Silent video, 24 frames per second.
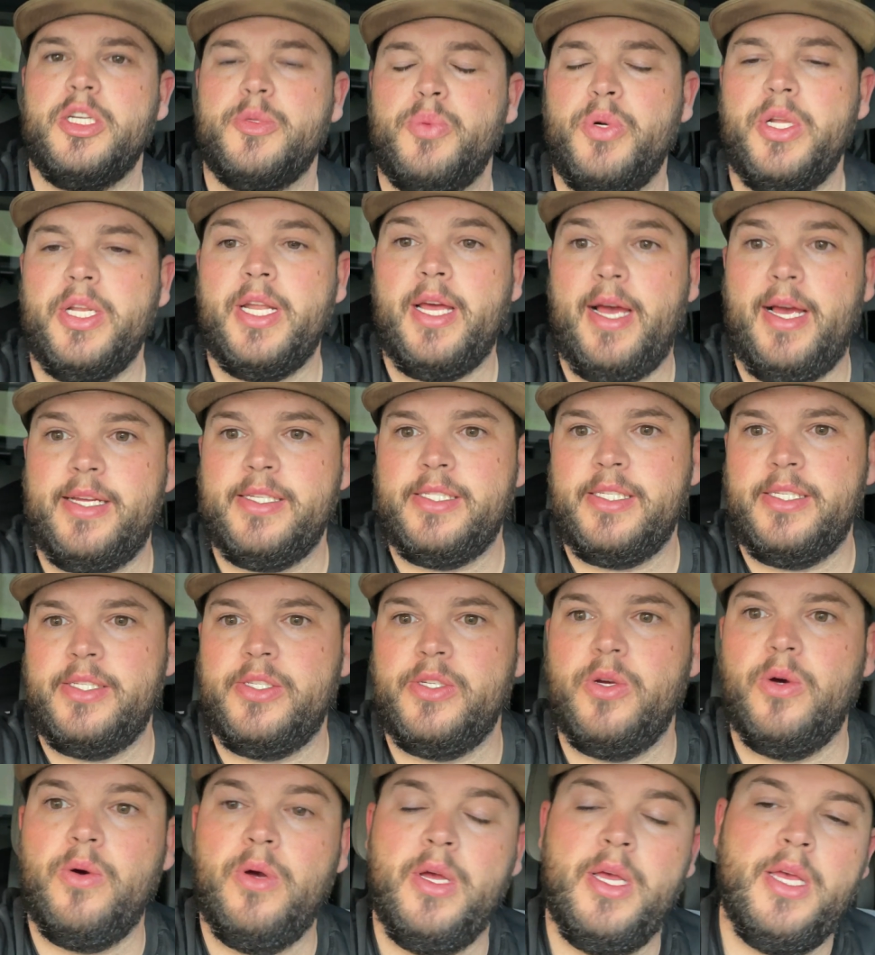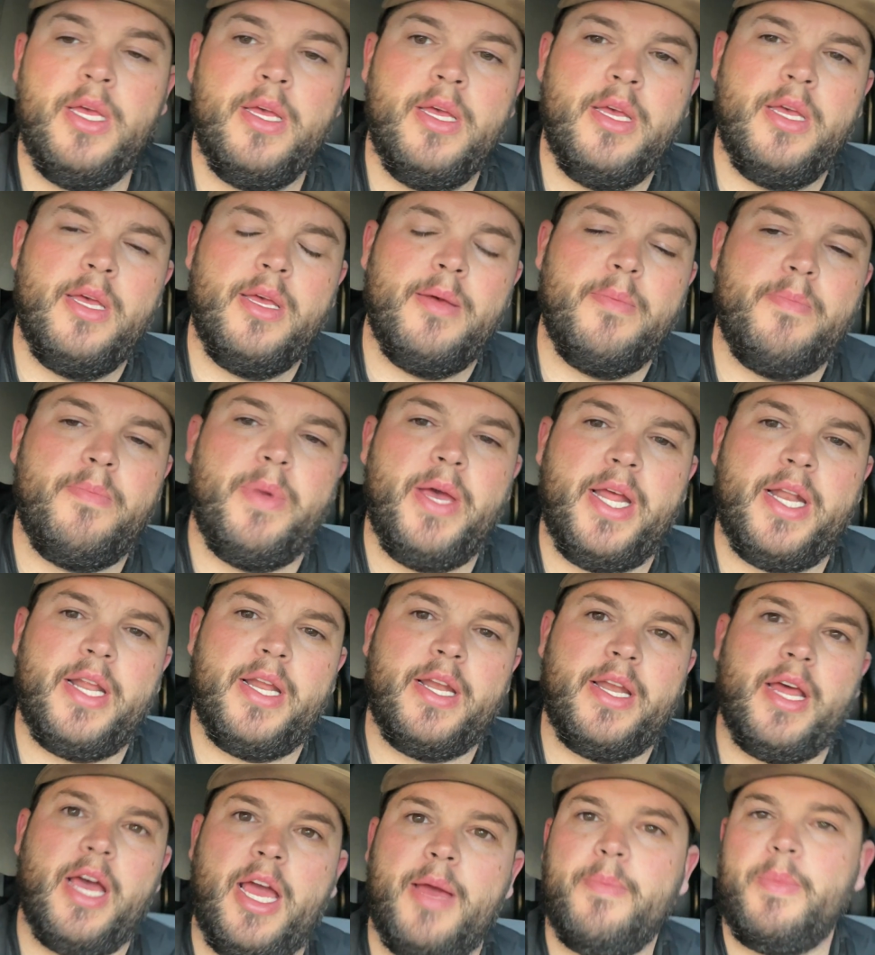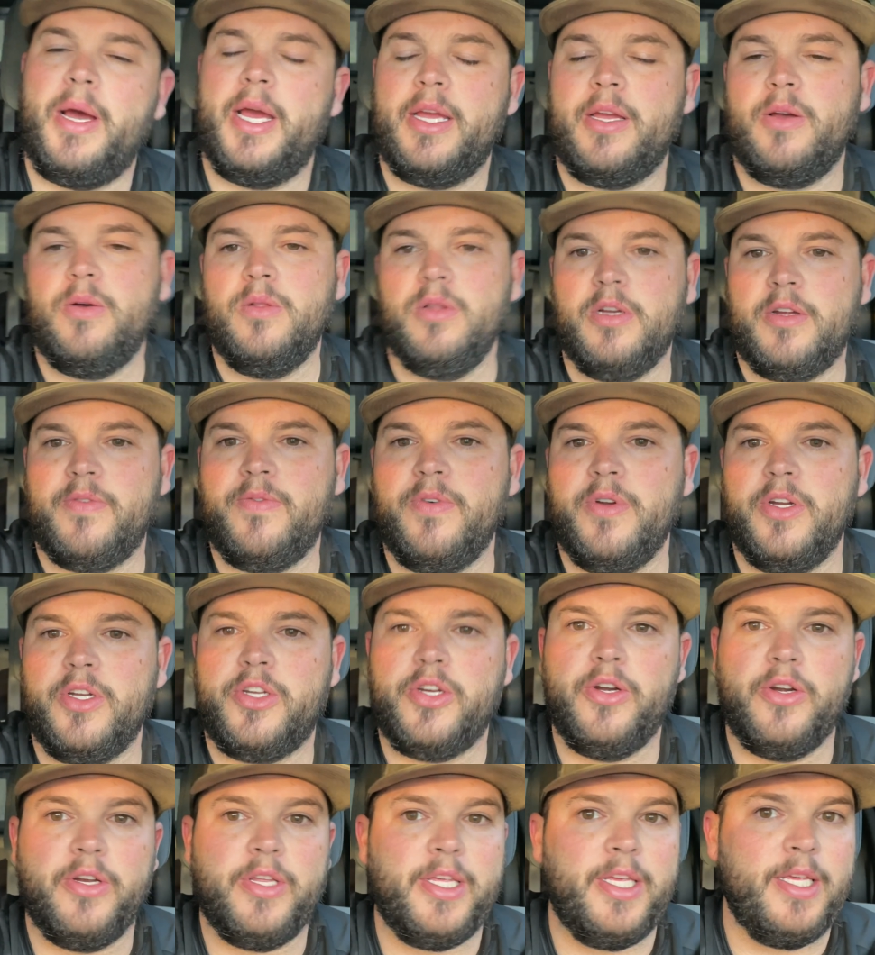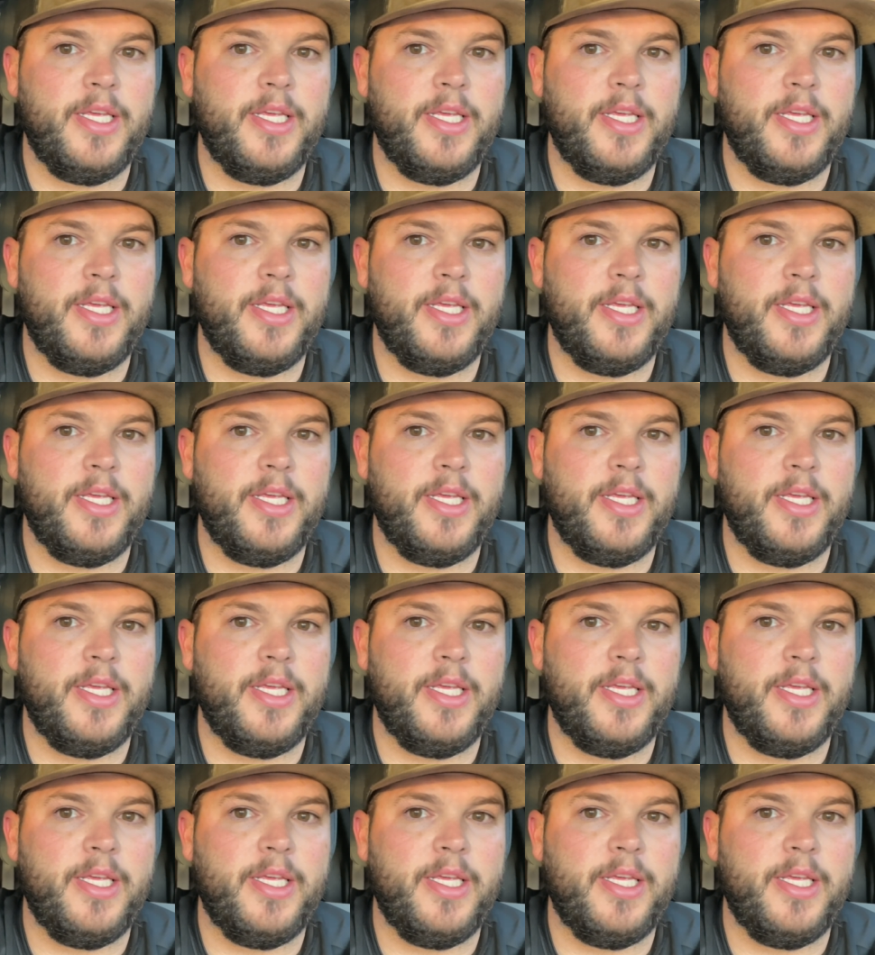pretty nasty. So Ben and I might go look for a turkey.